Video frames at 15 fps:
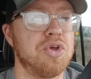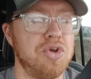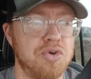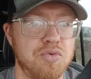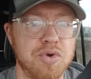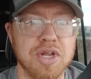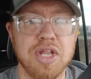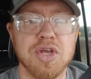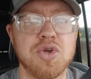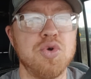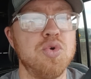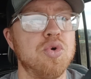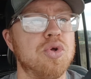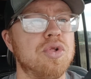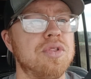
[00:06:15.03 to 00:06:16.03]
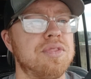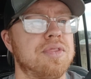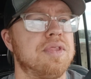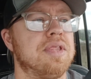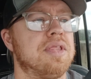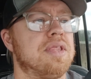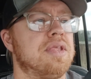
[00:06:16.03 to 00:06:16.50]
Really cool.
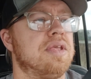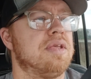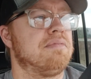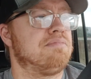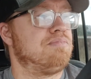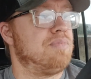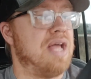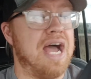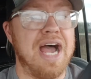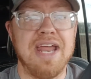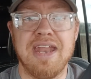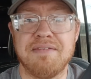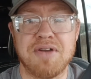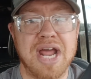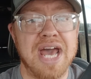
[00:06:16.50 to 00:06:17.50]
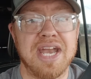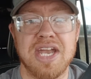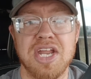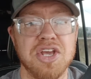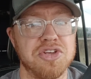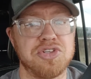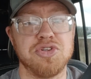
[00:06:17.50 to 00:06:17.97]
I never had
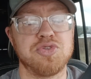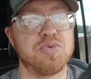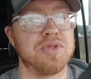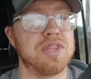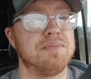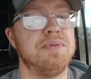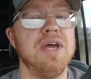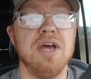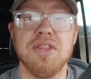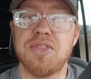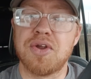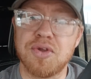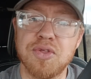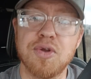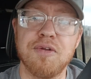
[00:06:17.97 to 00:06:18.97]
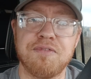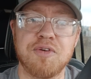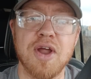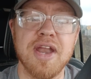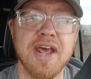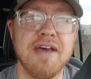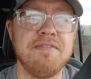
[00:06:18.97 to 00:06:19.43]
any issues with them. They're a little
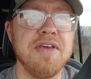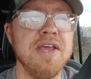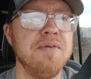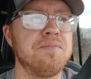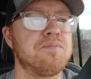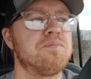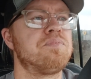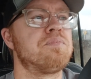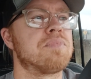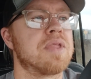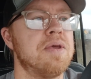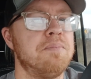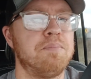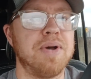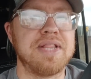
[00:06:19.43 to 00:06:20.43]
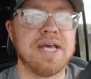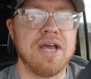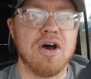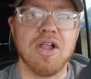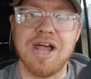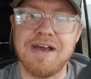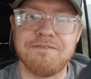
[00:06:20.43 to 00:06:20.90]
front heavy, but they
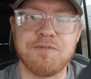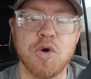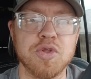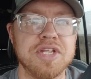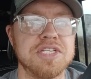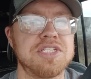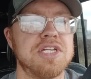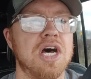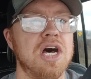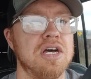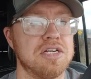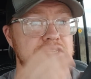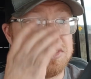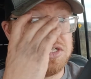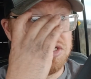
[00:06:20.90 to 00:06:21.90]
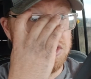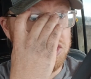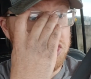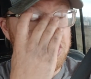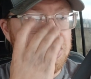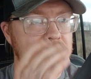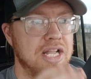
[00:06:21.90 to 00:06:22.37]
all have folding stocks,
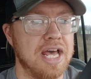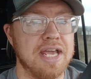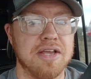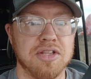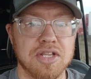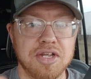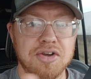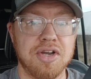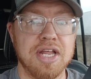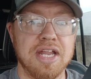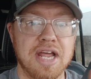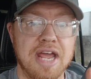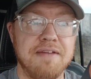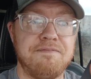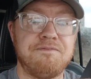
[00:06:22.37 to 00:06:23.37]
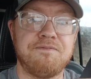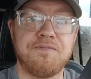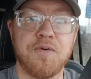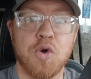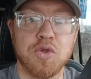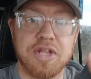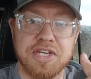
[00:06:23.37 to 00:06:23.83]
like literally a
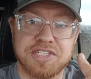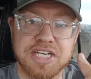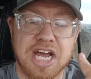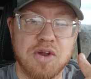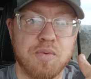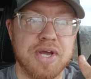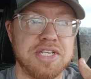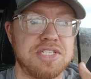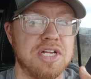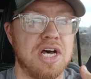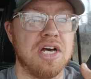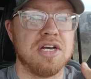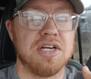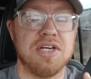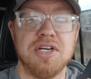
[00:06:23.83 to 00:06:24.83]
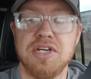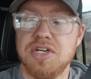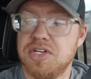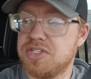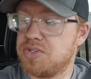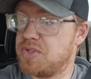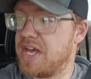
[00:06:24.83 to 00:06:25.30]
folding sideaway stock,
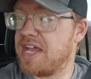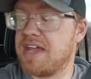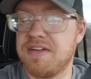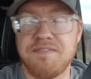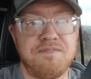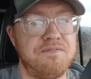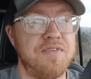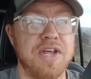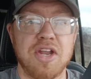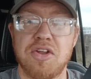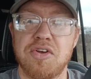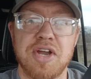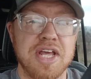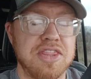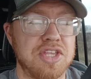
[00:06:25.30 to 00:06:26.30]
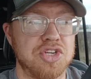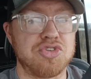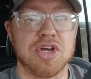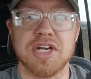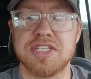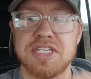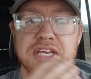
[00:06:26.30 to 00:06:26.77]
so they can fit underneath the
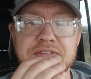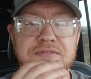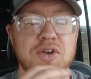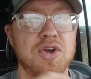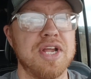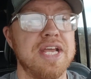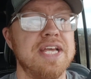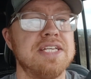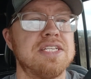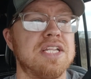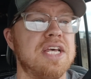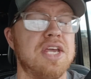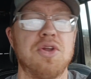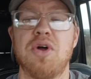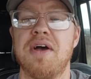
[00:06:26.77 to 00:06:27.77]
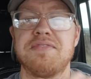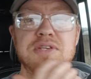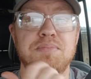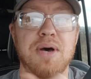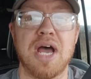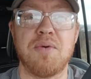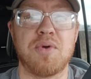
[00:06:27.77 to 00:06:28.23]
truck seat very easily. You don't have to
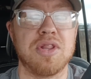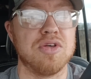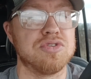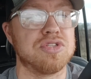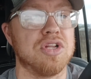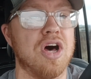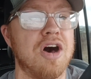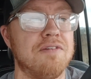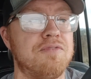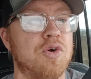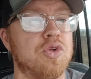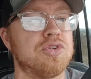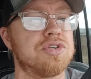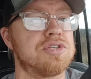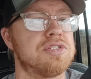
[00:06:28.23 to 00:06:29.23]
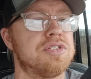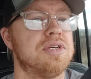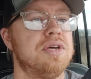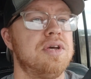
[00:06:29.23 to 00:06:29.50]
buy one of those law folders.